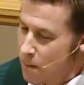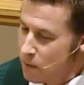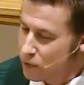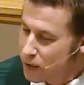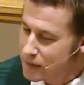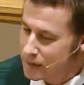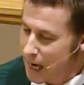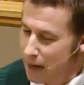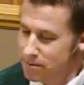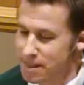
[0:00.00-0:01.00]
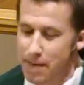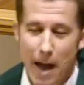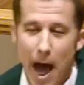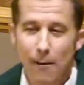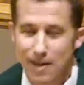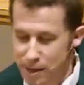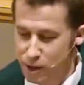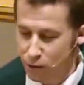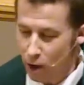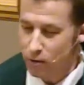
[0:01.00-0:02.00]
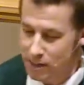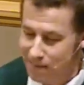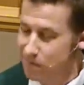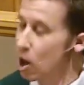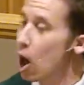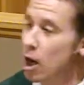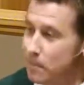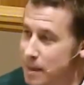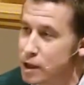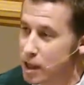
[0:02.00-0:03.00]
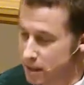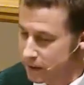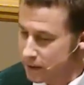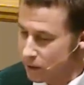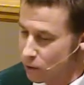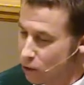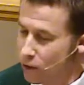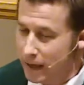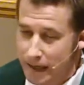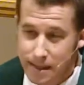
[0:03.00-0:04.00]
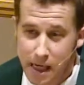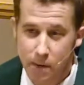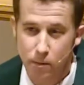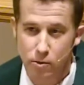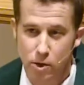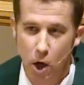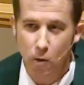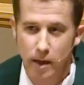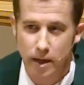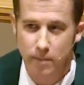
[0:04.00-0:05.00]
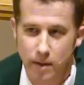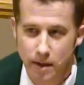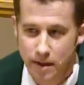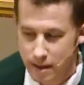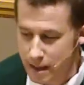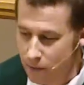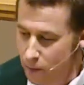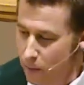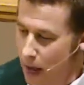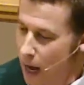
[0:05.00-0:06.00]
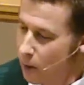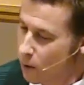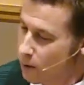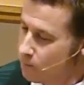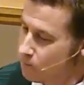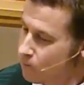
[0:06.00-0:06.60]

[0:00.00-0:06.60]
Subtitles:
But this time, somehow he just throws some garbage into the DeLorean instead of plutonium to give it power.